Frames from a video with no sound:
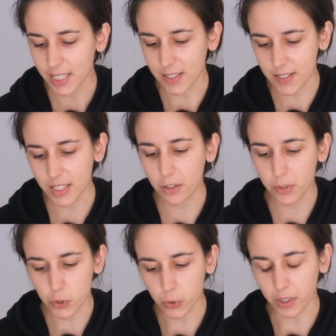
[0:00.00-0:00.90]
Instead of
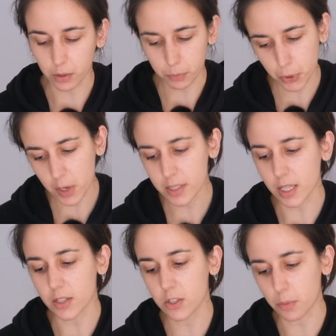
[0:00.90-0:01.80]
enjoying the
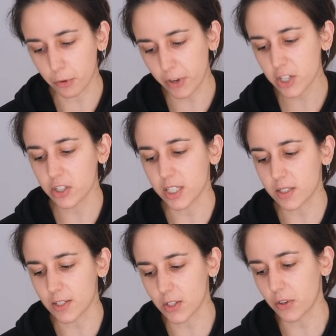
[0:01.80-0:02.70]
process, the
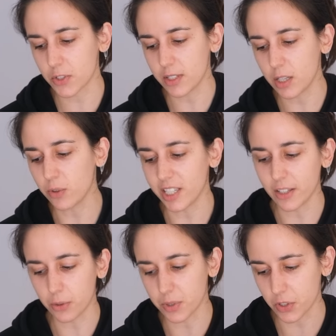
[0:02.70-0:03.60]
perfectionist is constantly grading
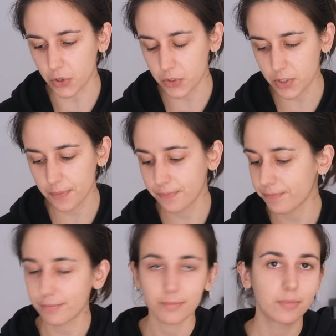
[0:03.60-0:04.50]
the results.
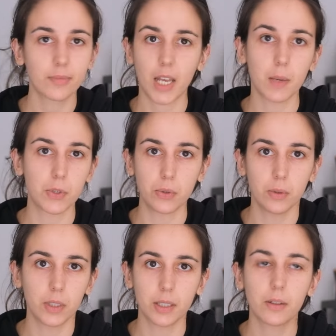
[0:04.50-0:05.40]

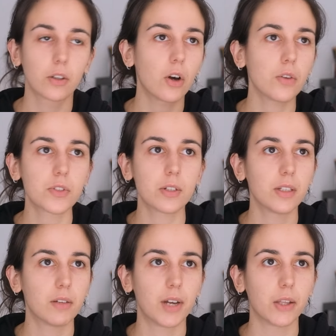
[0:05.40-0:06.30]
Absolutely.
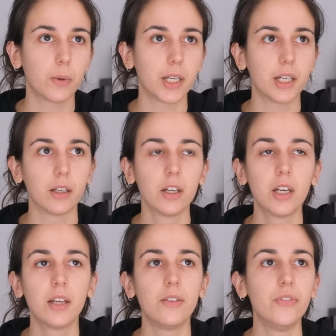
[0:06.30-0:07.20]
Constantly evaluating,
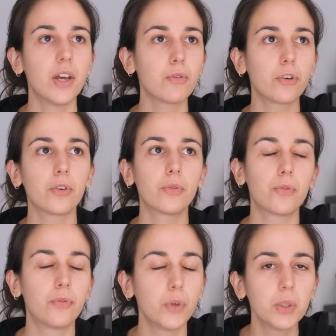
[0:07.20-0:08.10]
never
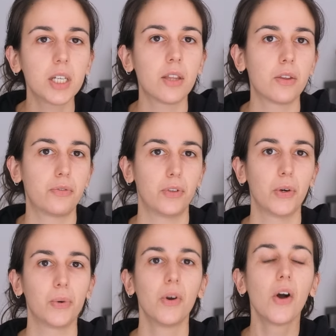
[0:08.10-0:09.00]
fully in the
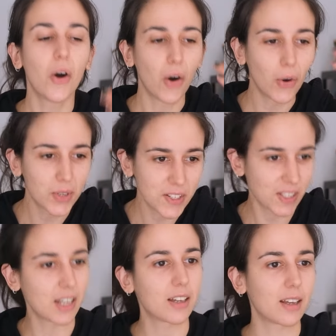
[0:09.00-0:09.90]
flow, always
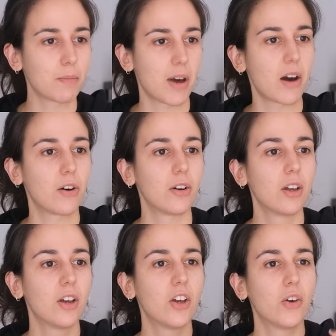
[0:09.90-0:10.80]
thinking about,
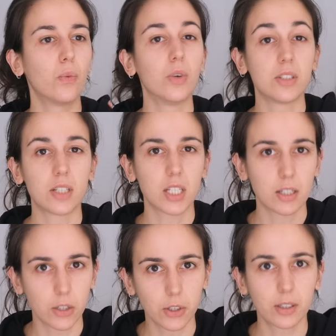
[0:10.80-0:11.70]
what does
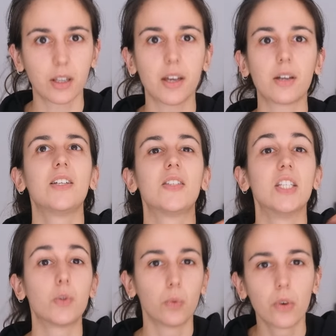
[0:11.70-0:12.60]
this look like? Is
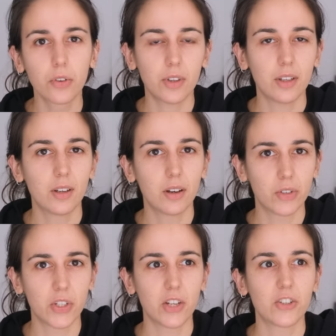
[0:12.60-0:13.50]
this worthy of
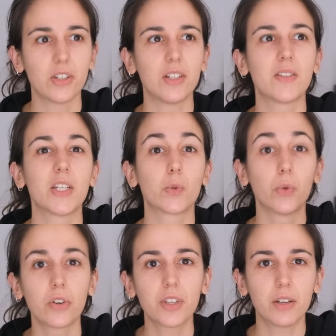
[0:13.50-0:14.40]
attention? Is this
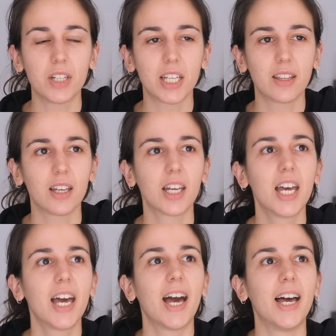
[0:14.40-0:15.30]
worthy of anything?
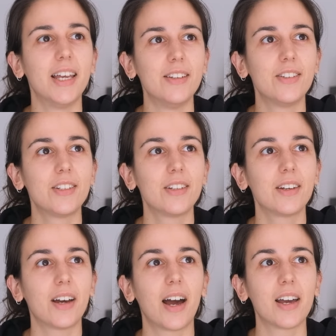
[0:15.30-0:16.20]
And
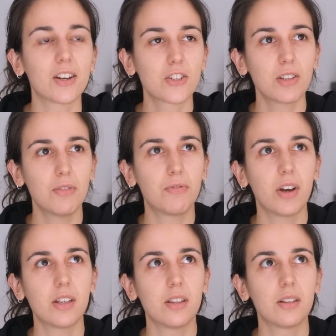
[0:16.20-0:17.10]
I actually
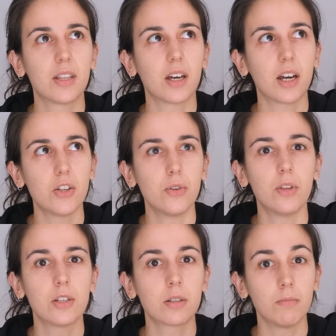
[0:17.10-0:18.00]
find that I do
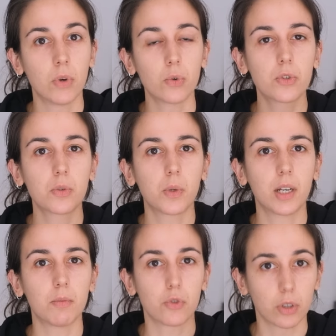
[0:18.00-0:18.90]
this most when
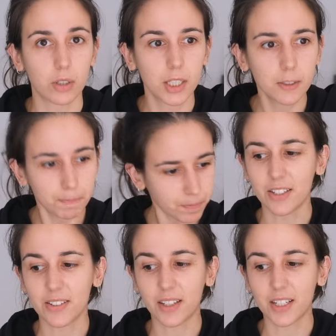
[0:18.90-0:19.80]
I'm drawing,
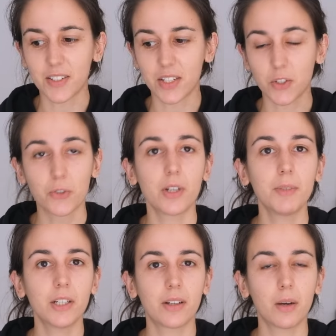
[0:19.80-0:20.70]
and that is
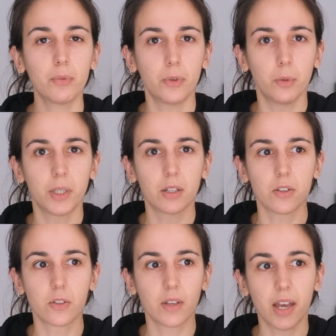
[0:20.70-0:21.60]
extremely unhelpful
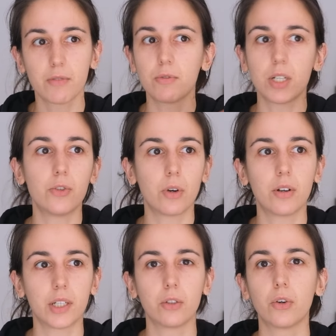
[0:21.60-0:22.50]
because every
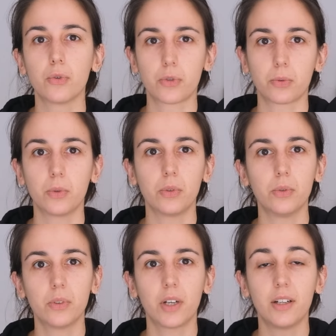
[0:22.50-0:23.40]
drawing goes
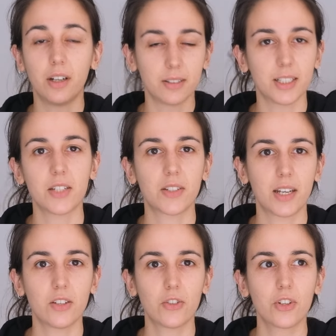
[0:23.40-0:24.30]
through an ugly
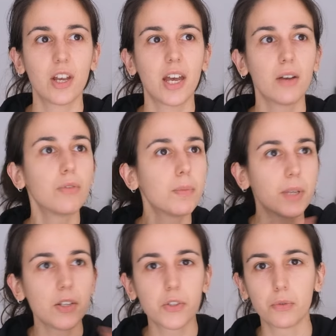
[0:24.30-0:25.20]
stage. Every
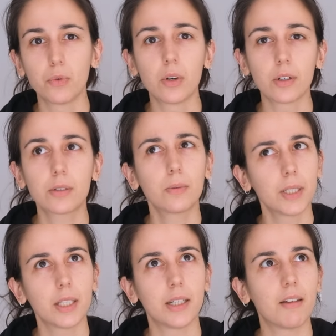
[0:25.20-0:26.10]
piece of work,
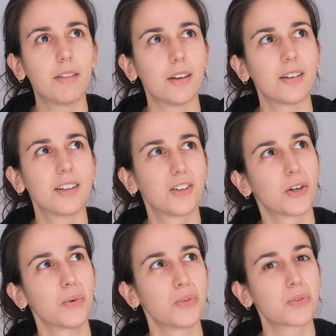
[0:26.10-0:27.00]
really, I think,
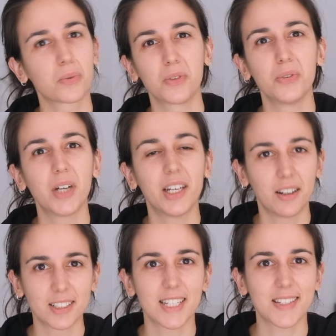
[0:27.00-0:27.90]
goes through an
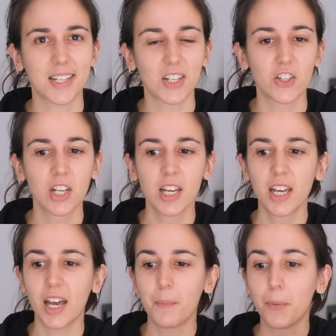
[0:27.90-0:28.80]
ugly stage.
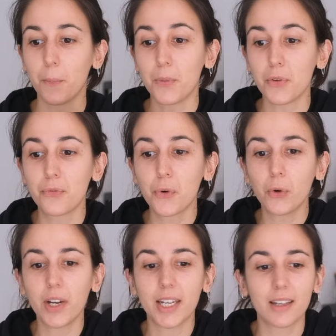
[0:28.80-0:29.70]
But
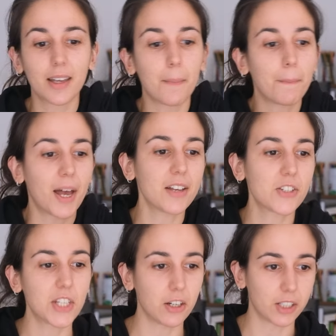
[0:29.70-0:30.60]
before I can get
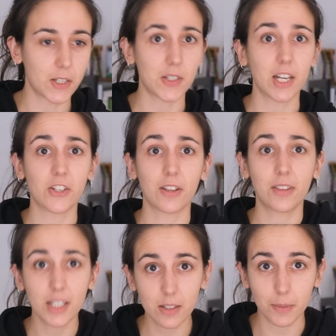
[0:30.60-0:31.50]
past the ugly stage, I
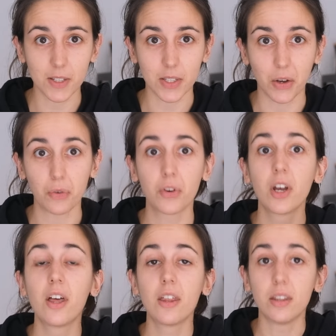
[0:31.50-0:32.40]
think to myself,
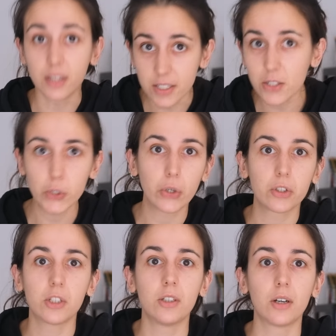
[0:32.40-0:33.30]
this is not
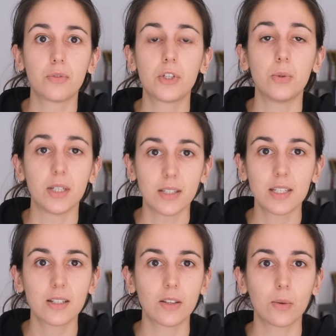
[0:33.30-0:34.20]
good enough to
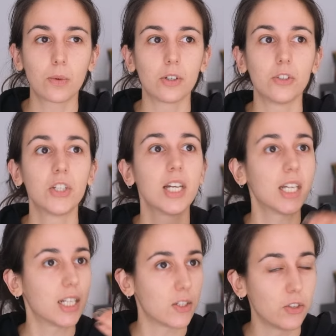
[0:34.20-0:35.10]
exist in the world.
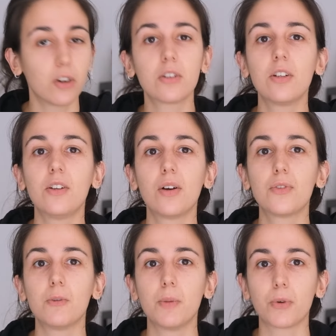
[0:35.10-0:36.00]
It is not good enough
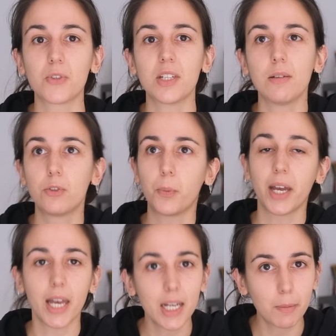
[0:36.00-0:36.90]
to be perceived by
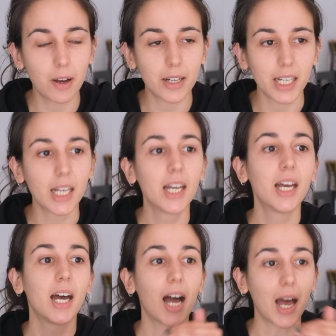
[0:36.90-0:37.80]
anybody.
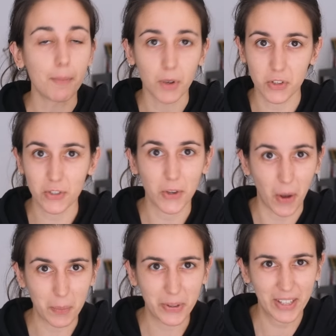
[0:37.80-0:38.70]
I must stop.